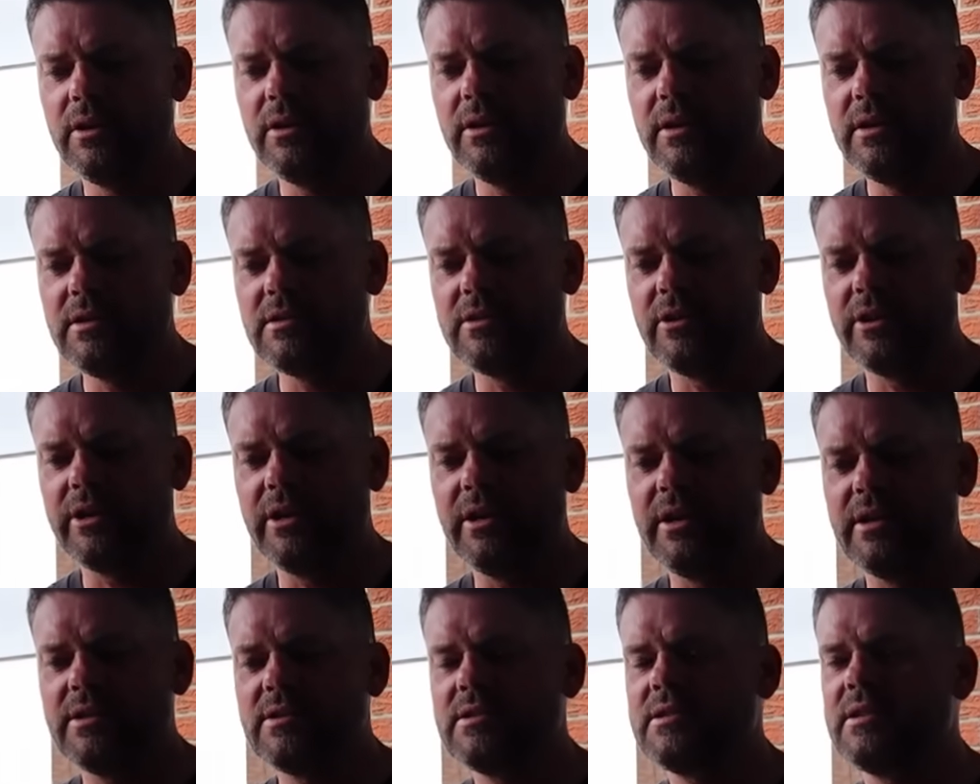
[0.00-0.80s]
is looking
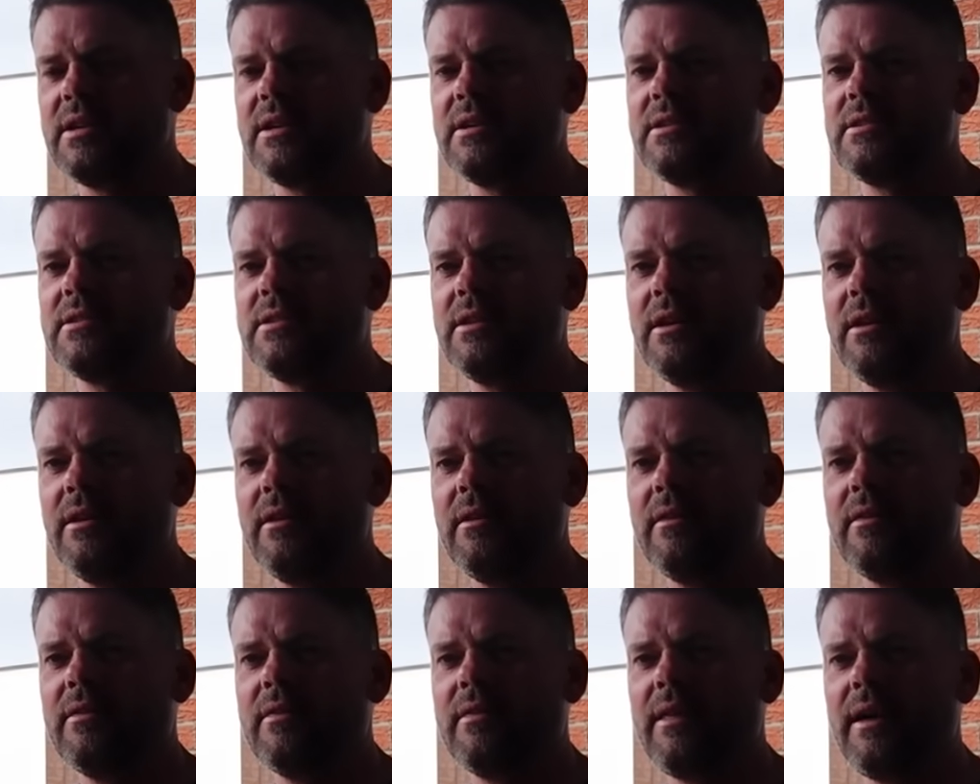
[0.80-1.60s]
at a
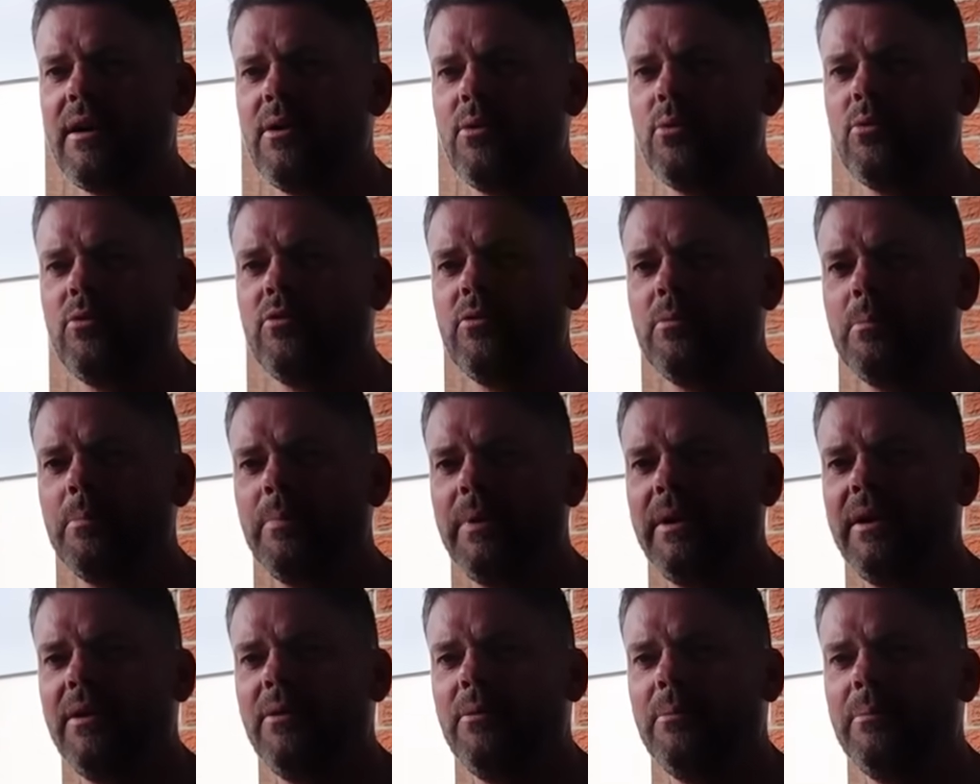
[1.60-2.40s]

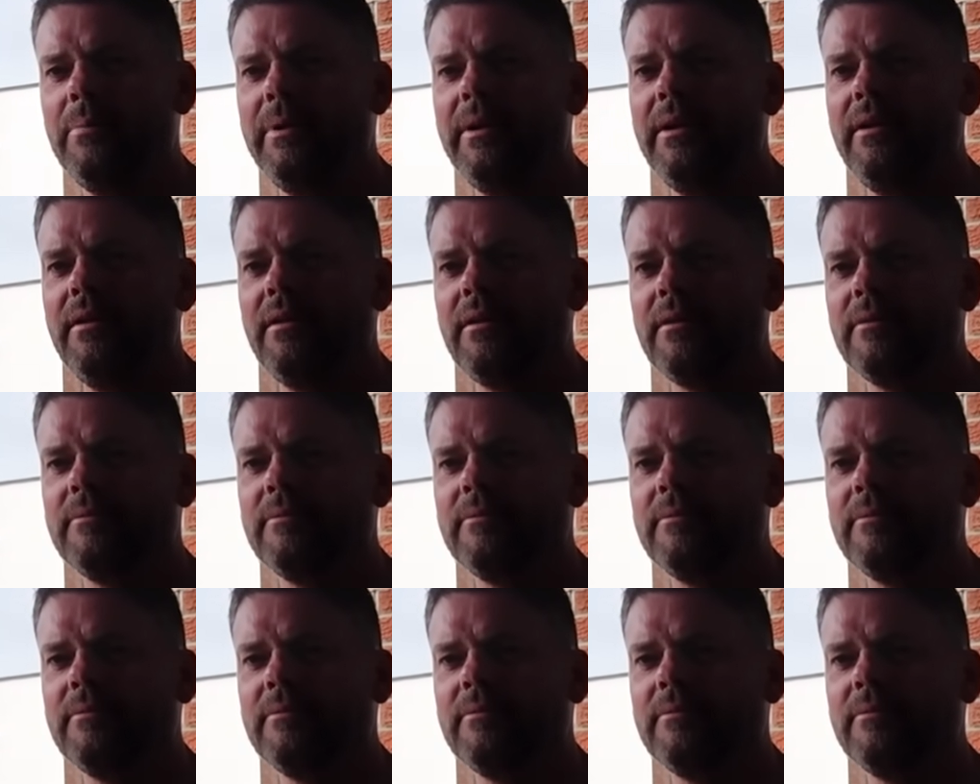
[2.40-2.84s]
£16,000 bill.